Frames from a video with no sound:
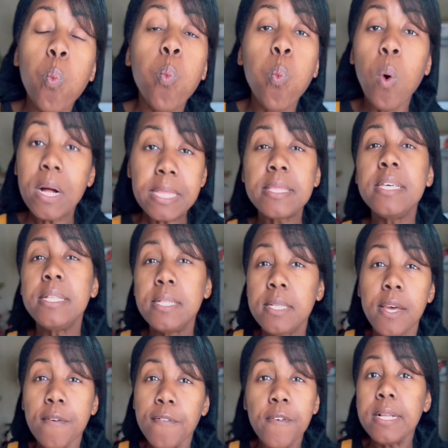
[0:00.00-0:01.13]
what the
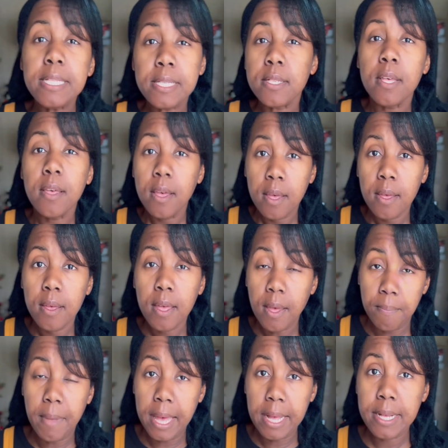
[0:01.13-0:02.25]
difference it
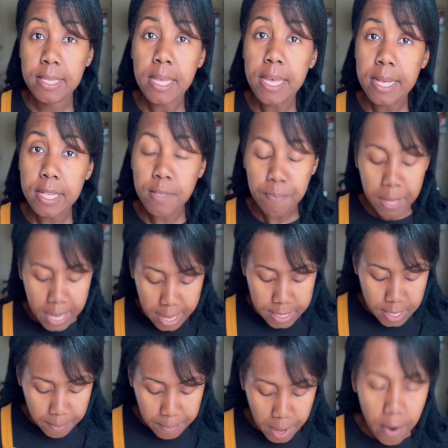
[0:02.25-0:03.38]
makes is because
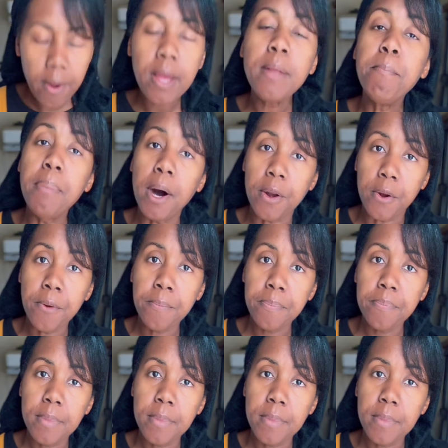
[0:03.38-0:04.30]
American butter,